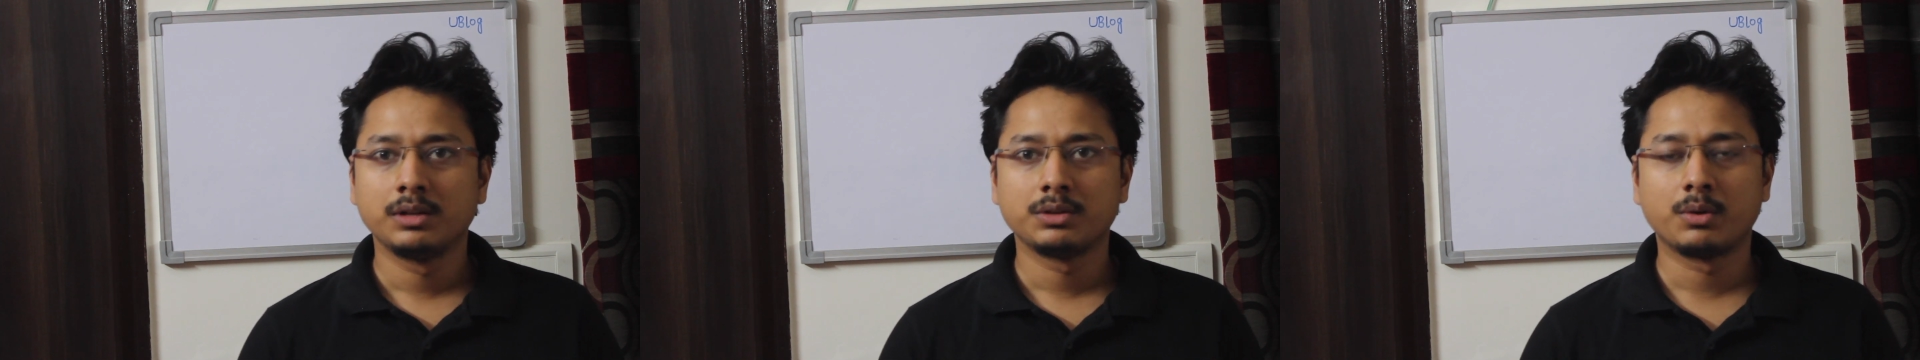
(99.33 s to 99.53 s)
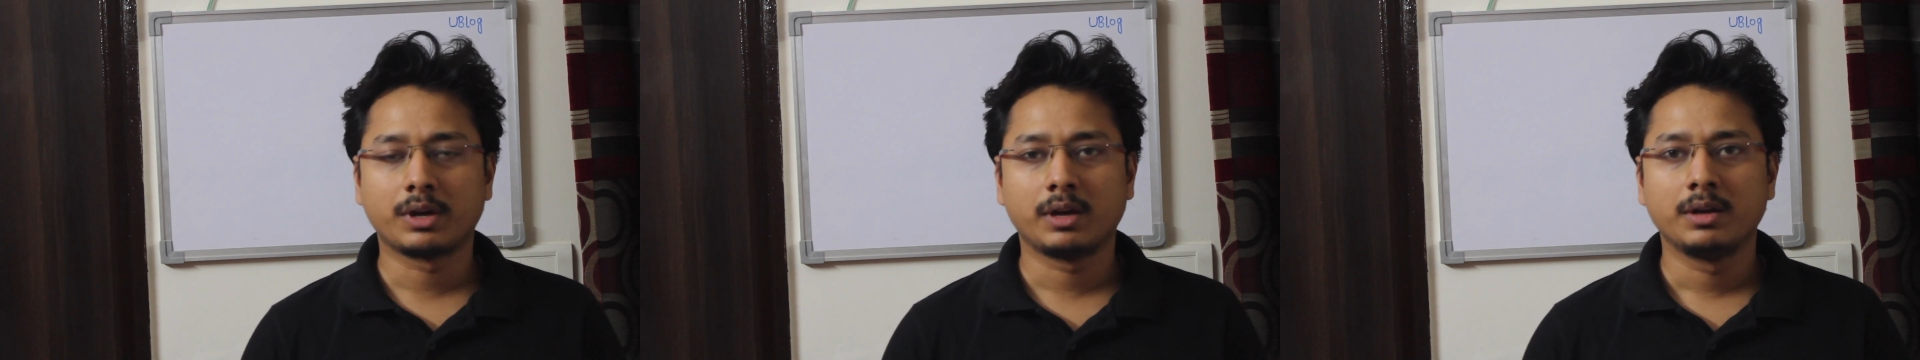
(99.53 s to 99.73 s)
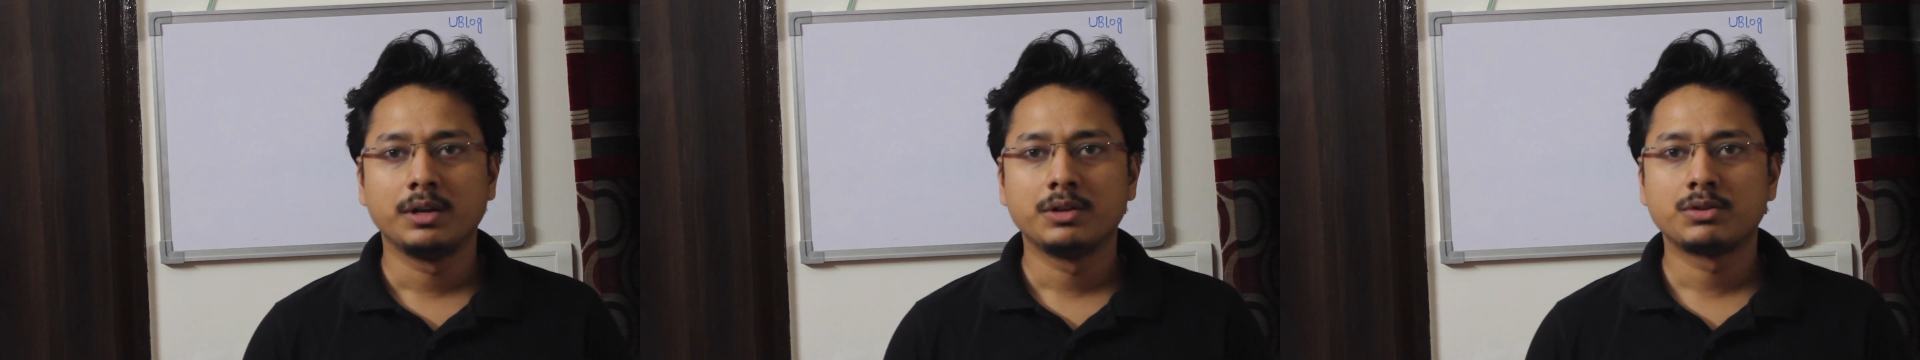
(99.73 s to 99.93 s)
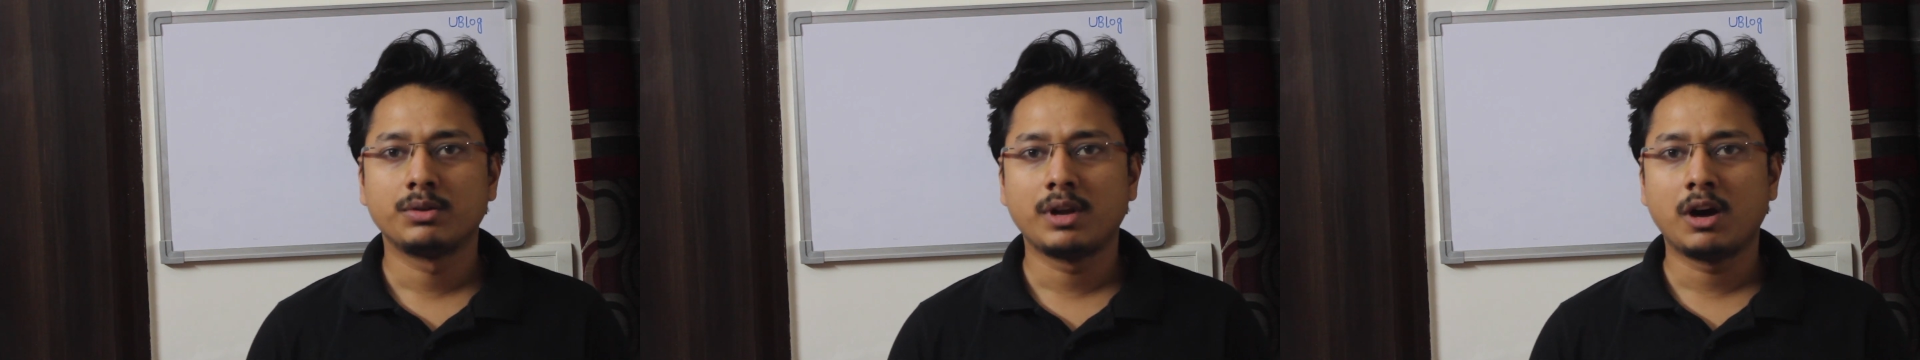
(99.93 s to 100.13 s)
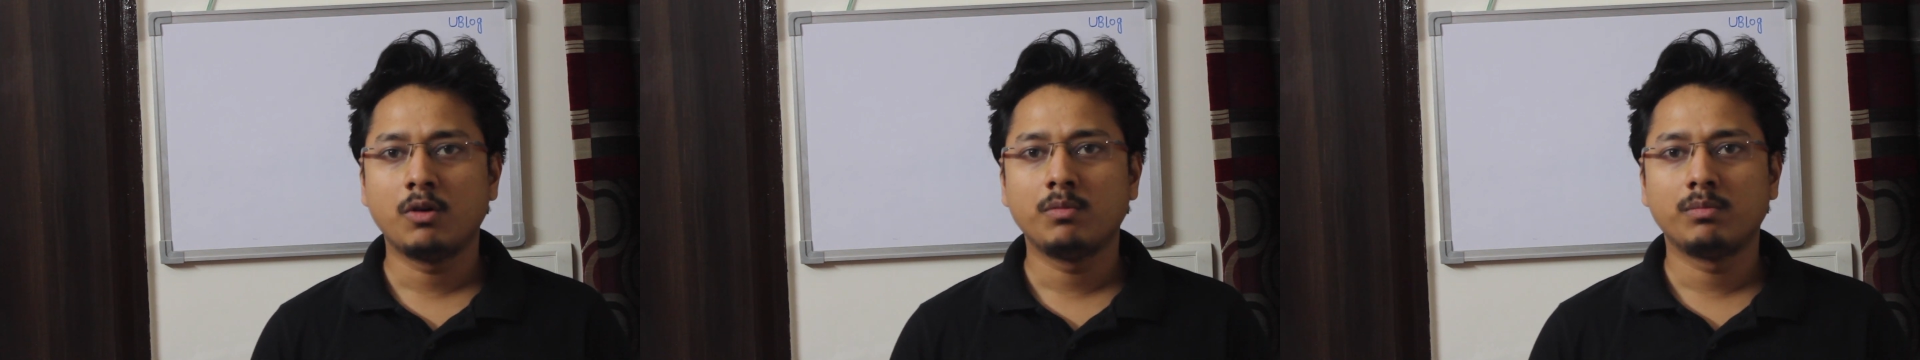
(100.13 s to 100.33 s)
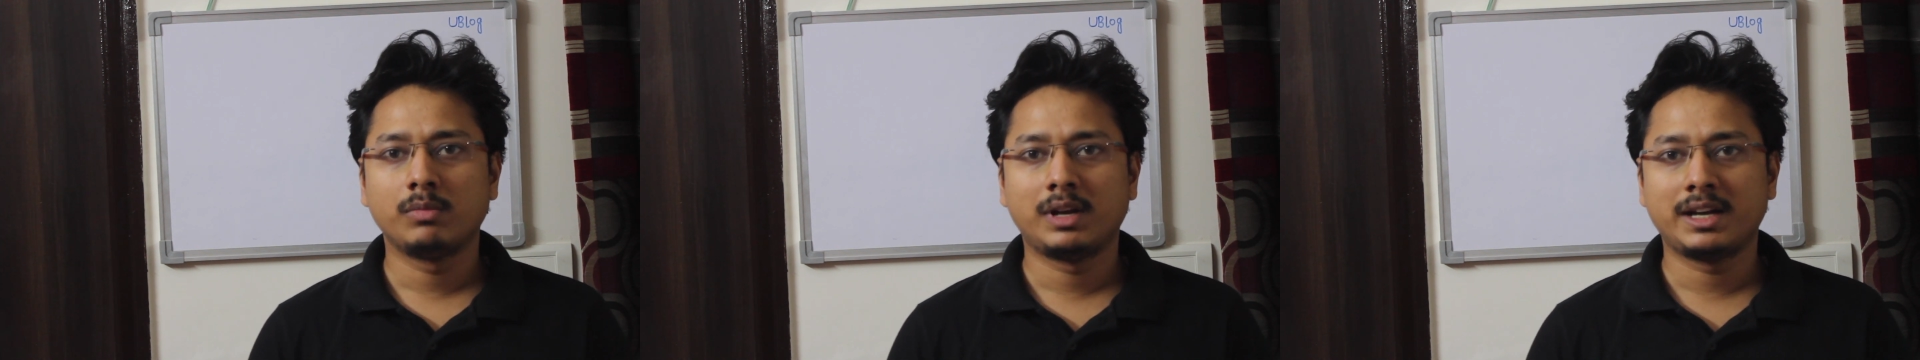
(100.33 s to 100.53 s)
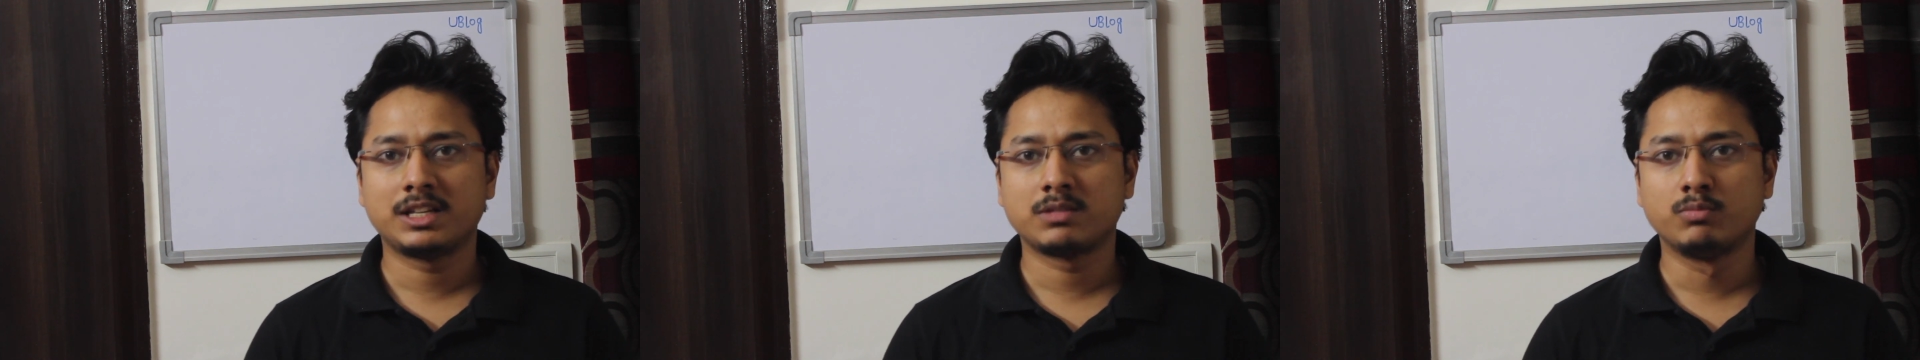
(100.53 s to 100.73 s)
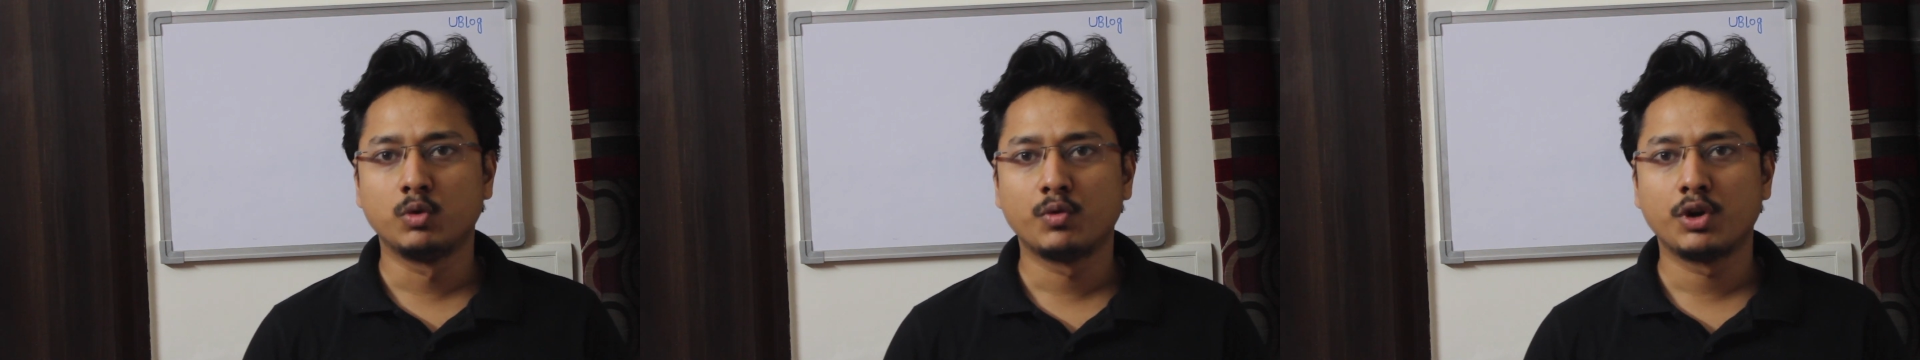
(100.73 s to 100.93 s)
Okay, so now
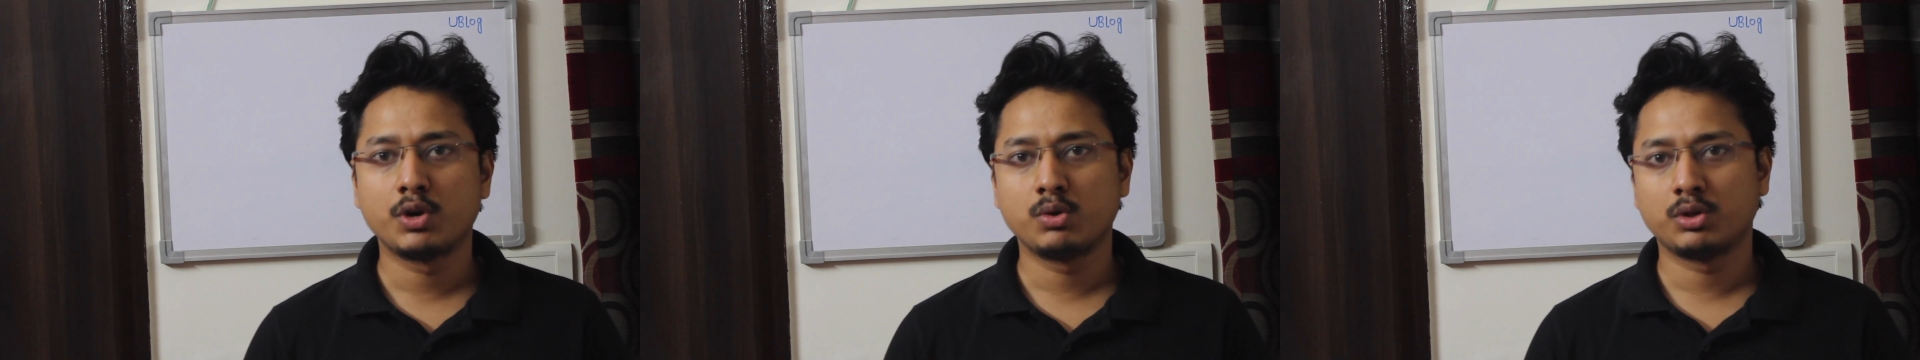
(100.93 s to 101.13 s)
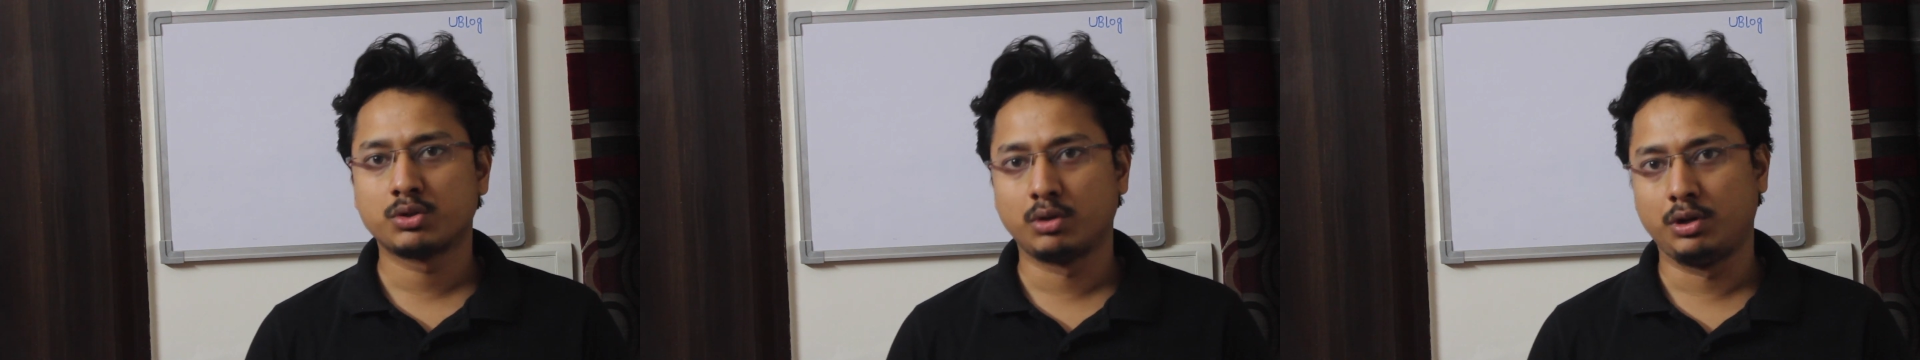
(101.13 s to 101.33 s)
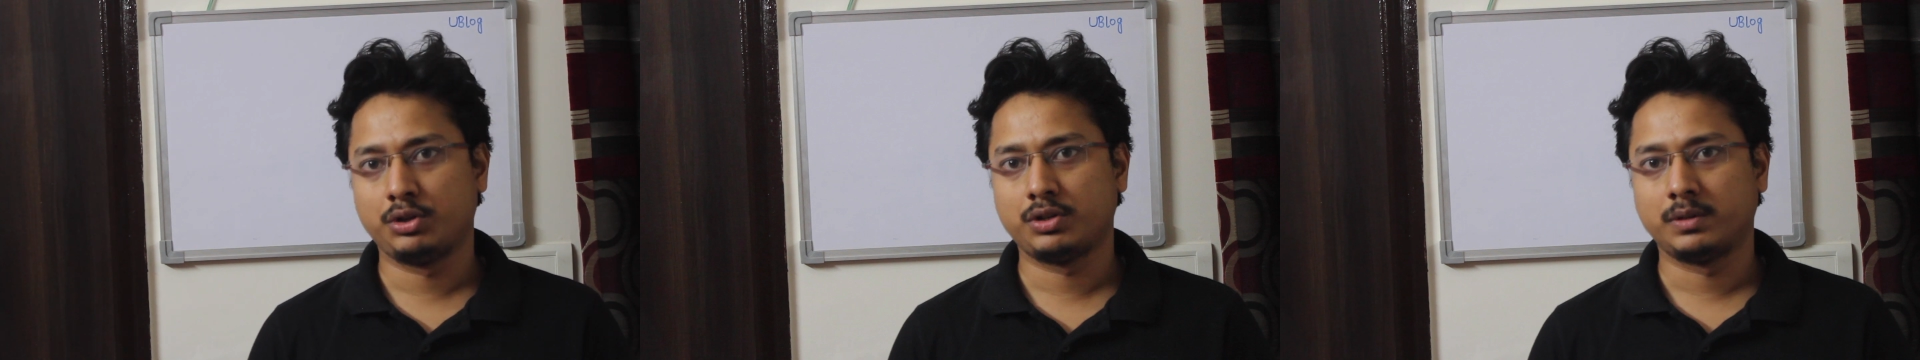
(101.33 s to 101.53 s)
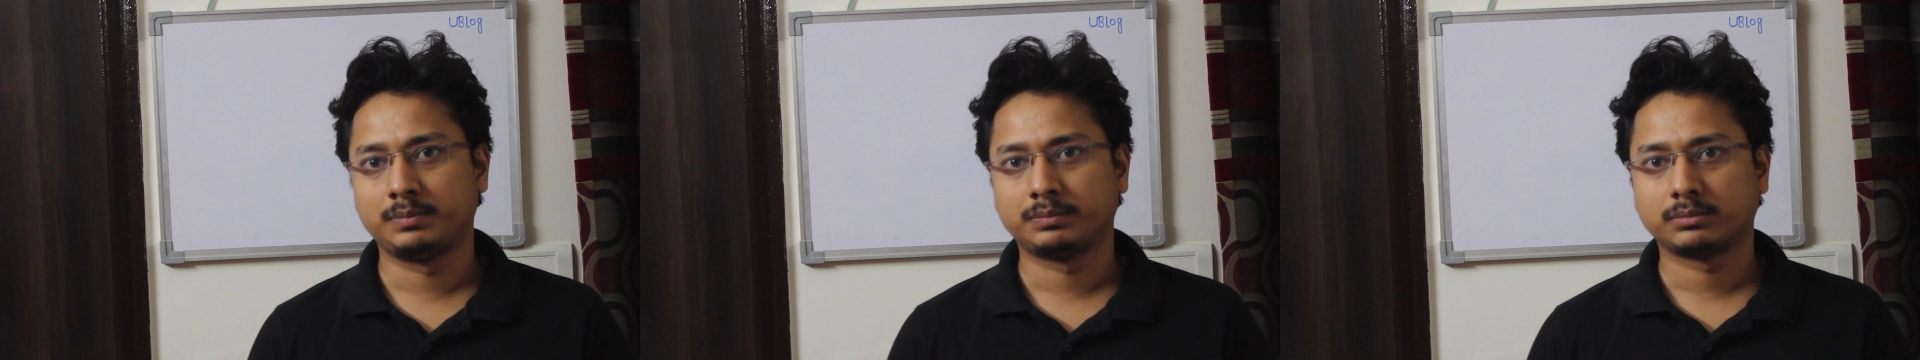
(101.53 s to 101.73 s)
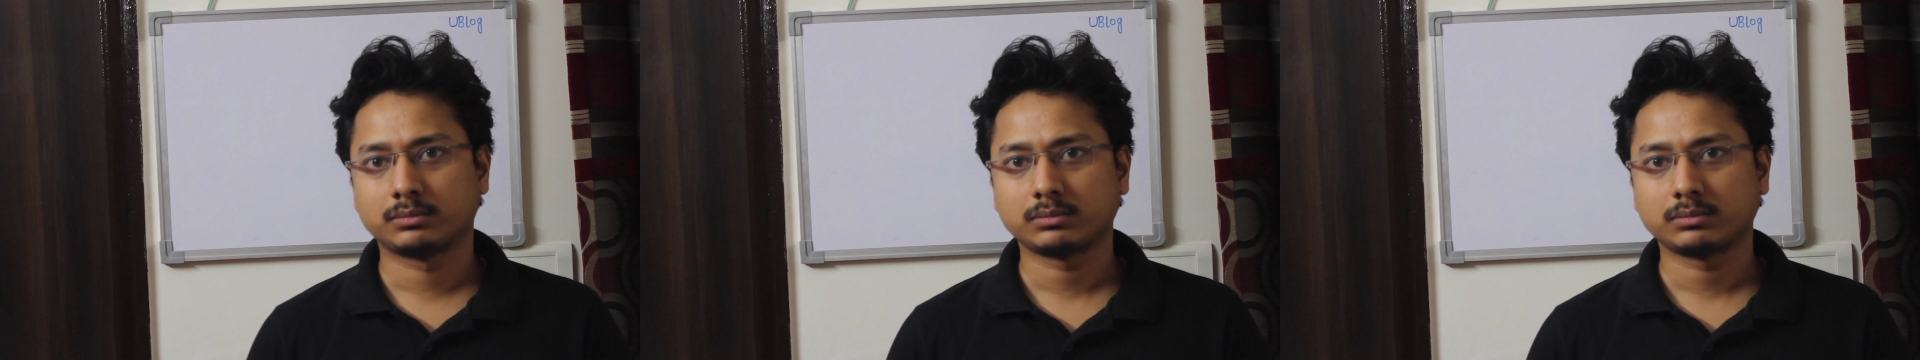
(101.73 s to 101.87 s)
let's move on to the solution.